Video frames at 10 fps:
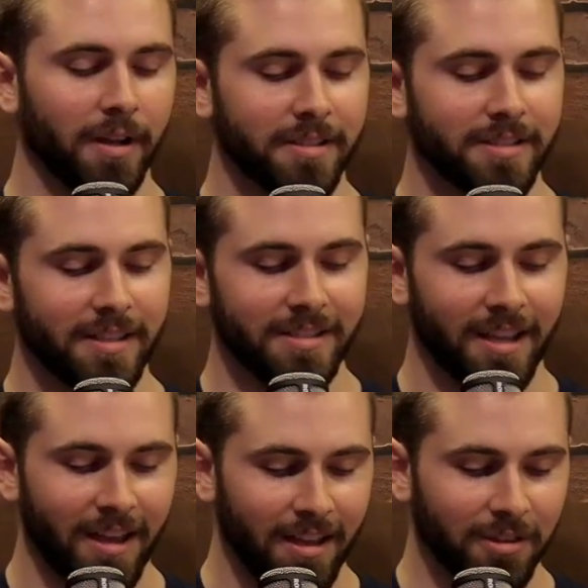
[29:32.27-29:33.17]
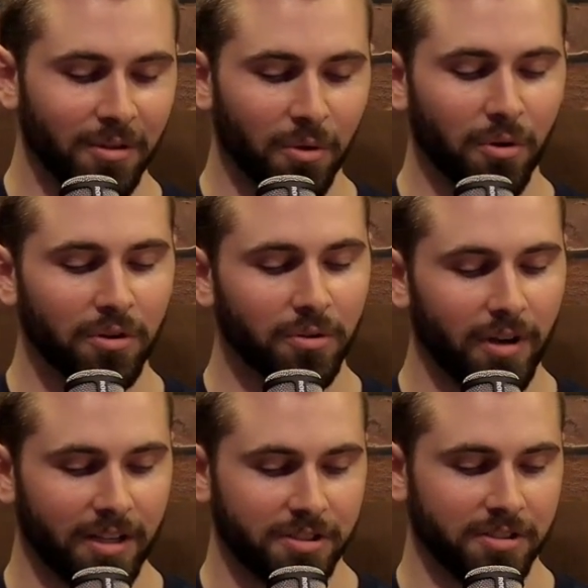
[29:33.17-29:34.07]
it says, the Lord
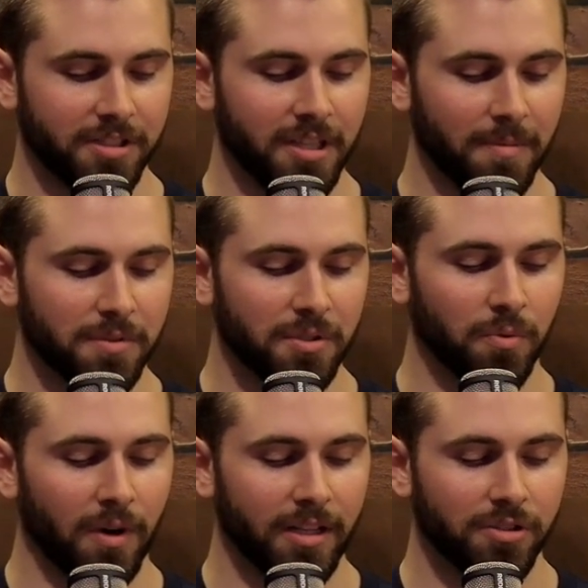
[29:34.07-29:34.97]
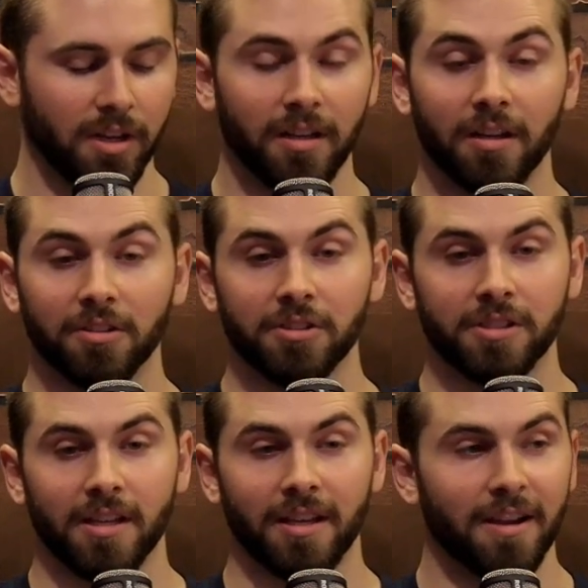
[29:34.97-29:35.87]
directs our steps, so why try to
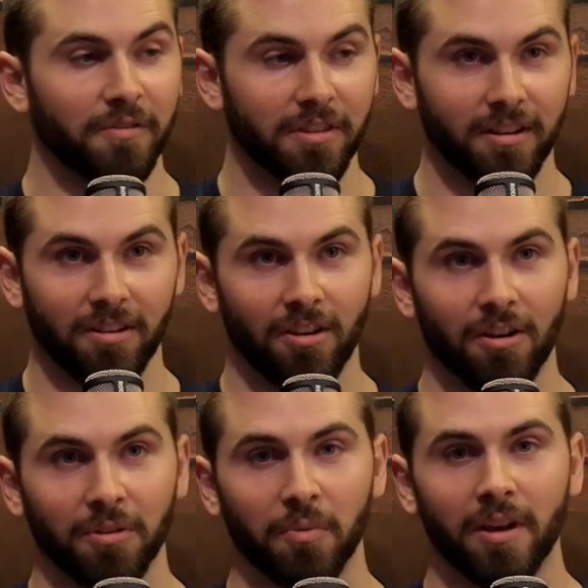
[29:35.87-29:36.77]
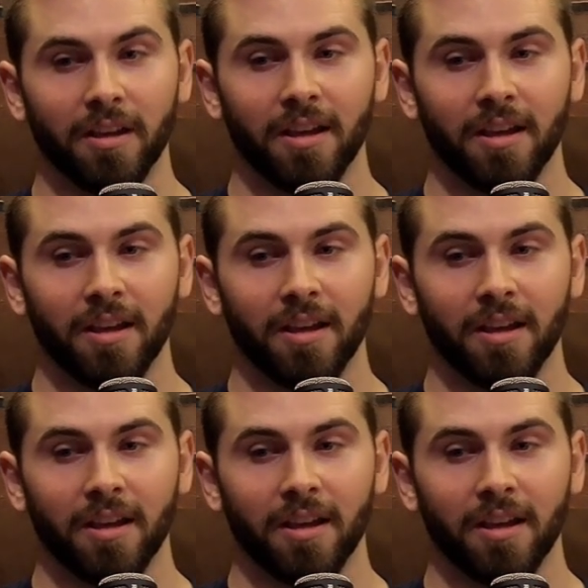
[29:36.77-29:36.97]
understand everything along the way?